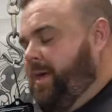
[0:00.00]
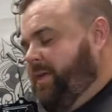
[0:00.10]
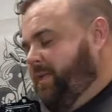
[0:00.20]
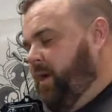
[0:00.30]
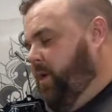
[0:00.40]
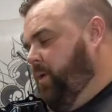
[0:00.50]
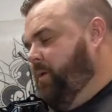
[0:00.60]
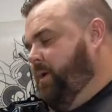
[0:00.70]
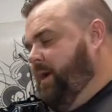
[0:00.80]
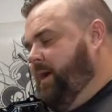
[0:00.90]
So,
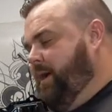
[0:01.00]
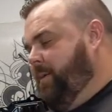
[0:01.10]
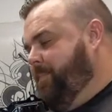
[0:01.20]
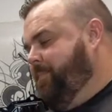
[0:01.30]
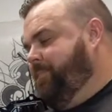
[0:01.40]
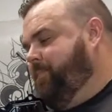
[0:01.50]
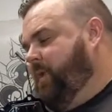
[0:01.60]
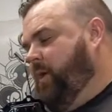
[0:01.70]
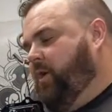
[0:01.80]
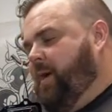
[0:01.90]

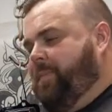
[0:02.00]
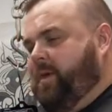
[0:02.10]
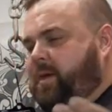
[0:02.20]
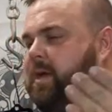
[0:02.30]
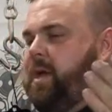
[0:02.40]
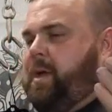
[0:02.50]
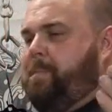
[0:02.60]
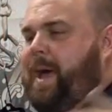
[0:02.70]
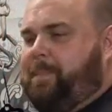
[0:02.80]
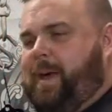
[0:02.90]
I'll grab the
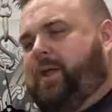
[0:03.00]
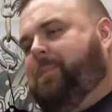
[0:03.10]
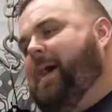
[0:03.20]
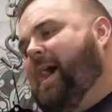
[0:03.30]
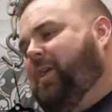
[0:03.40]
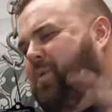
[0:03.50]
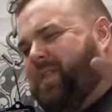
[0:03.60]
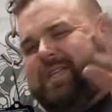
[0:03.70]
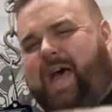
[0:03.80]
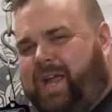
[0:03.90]
back mounting pad or where
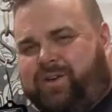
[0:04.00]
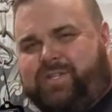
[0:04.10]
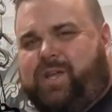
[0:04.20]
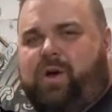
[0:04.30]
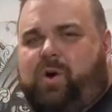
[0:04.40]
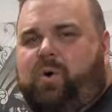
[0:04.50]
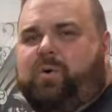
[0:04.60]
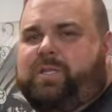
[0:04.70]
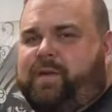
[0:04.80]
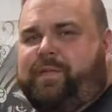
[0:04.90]
the tires
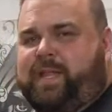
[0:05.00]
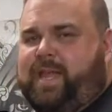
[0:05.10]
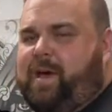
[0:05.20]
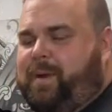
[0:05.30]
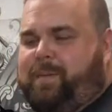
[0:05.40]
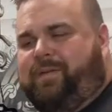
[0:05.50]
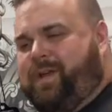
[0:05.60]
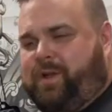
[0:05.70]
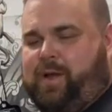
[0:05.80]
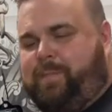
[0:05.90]
go, stuff like that, but I'm never
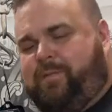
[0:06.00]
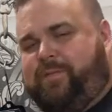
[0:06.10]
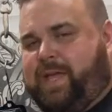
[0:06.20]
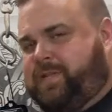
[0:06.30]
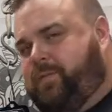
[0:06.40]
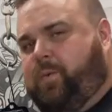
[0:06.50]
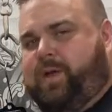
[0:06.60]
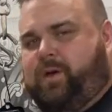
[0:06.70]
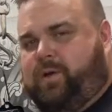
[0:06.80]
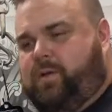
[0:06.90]
going to grab the face of a
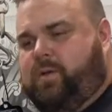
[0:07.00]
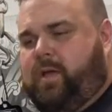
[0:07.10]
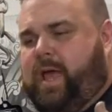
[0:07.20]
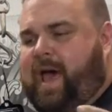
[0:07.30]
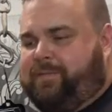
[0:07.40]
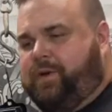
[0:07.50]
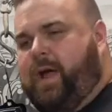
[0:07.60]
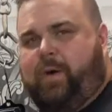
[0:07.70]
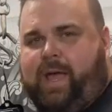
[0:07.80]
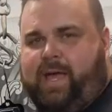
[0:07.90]
wheel after
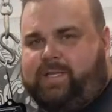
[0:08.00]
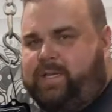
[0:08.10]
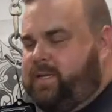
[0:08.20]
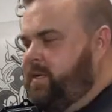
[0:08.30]
outgassing.